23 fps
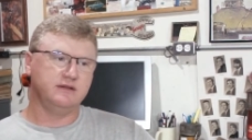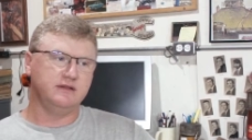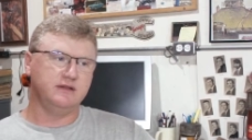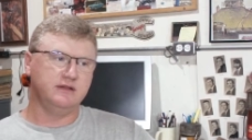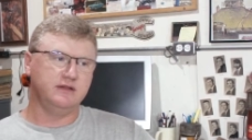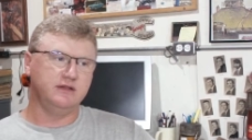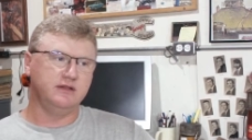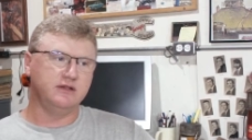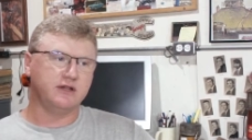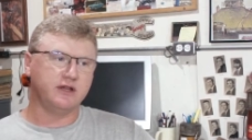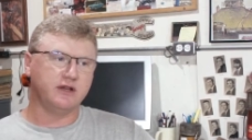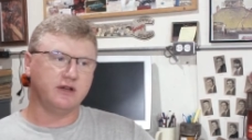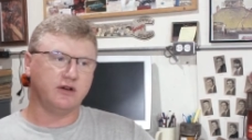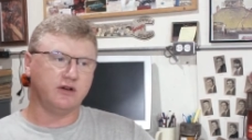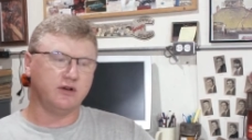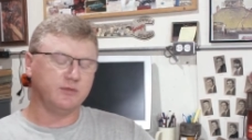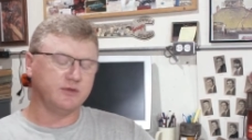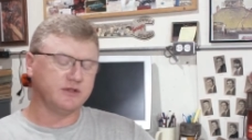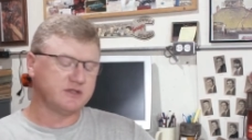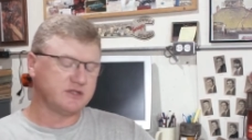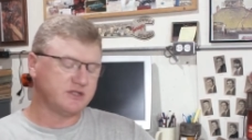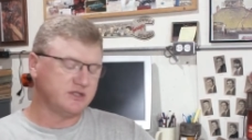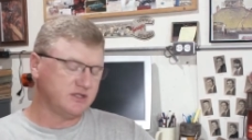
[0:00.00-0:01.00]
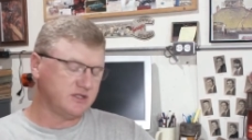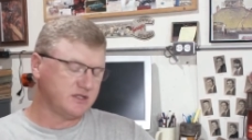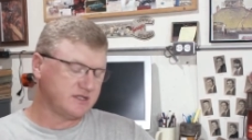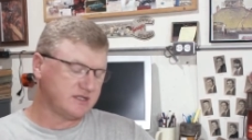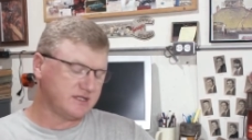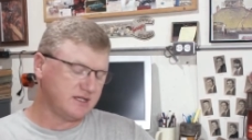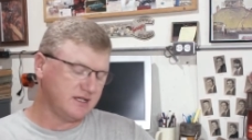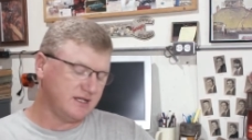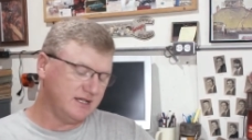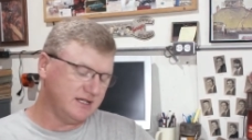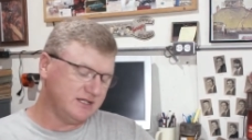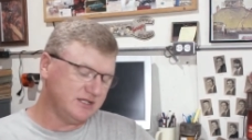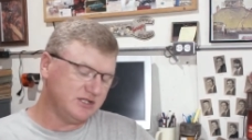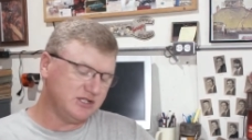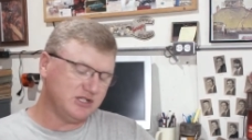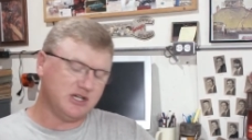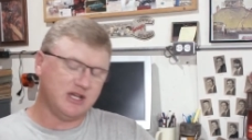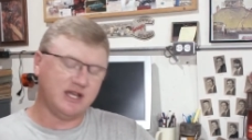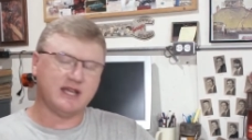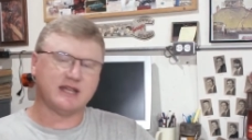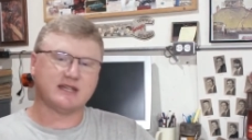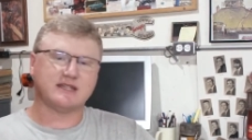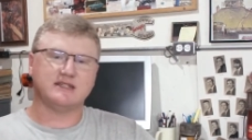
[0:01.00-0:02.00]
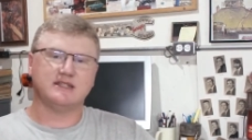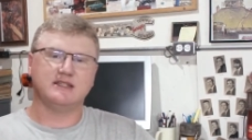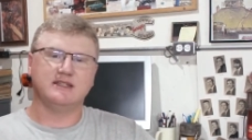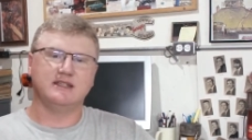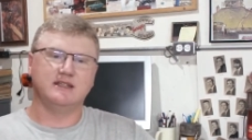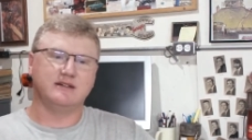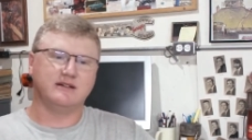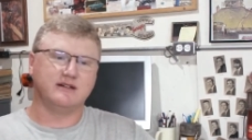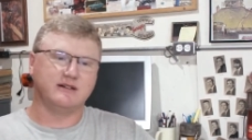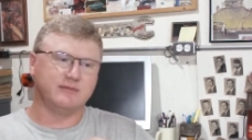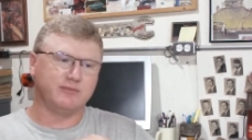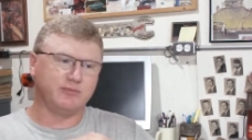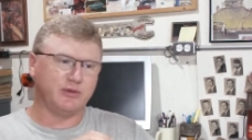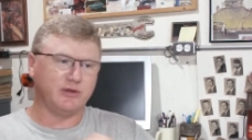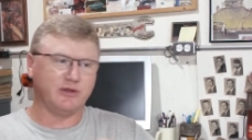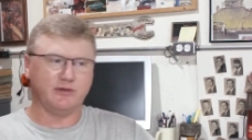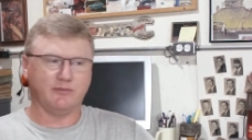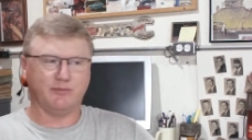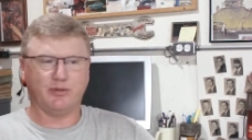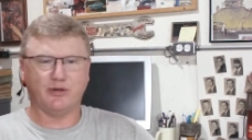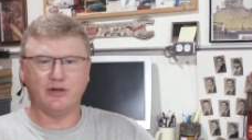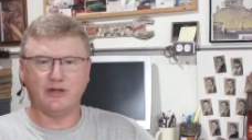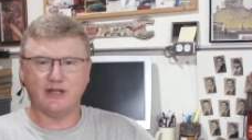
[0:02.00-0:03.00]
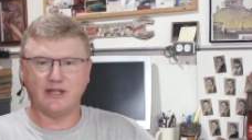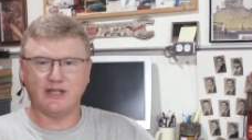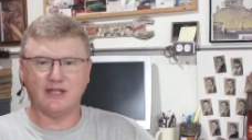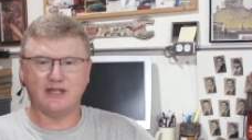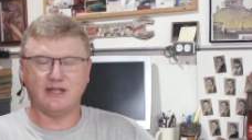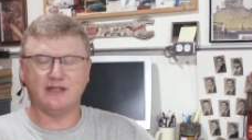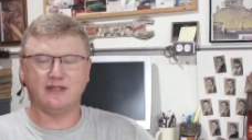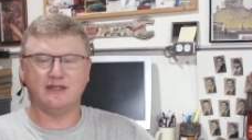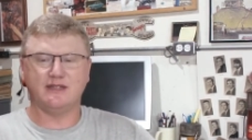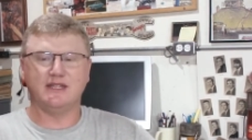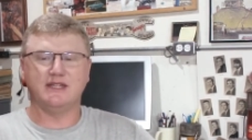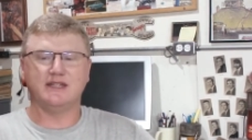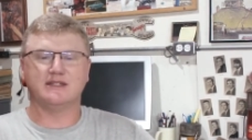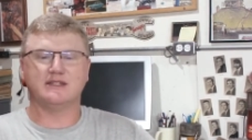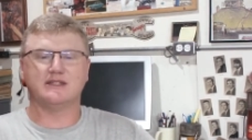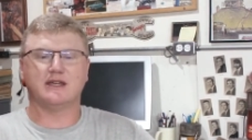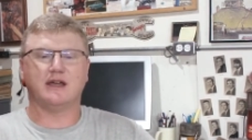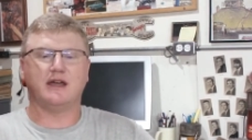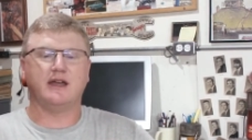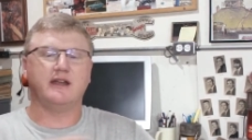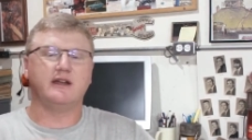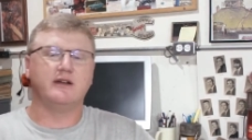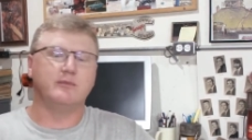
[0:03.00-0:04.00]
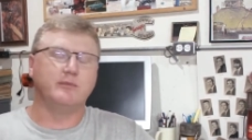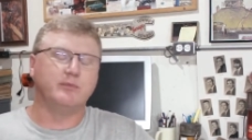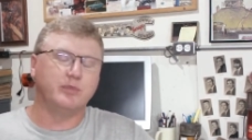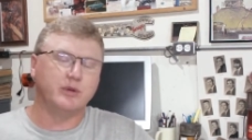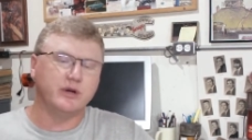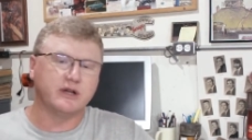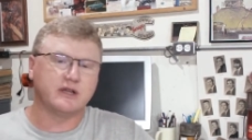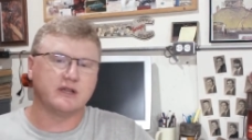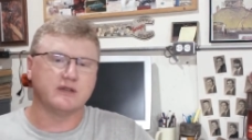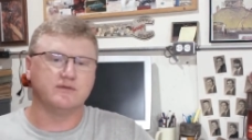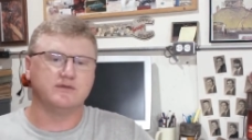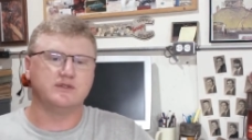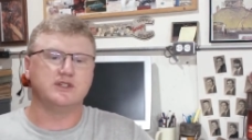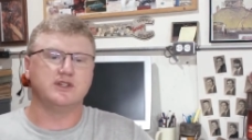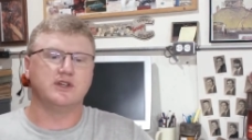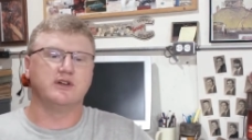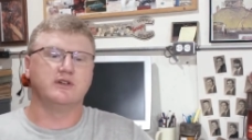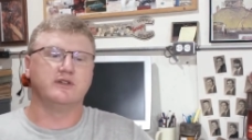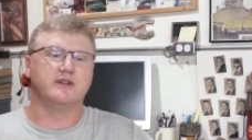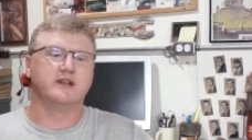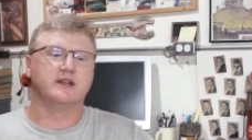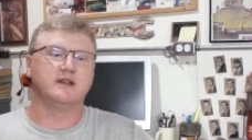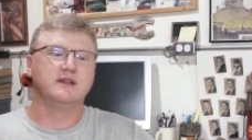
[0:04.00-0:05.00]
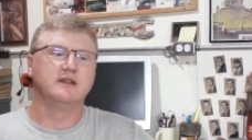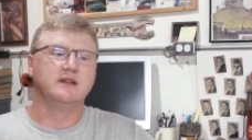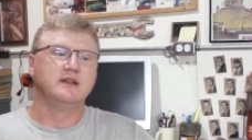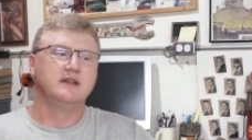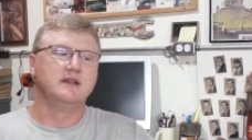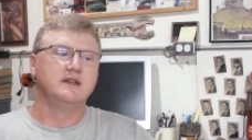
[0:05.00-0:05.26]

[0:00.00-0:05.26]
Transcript: you could almost just inject or put in the entire book of Jonah.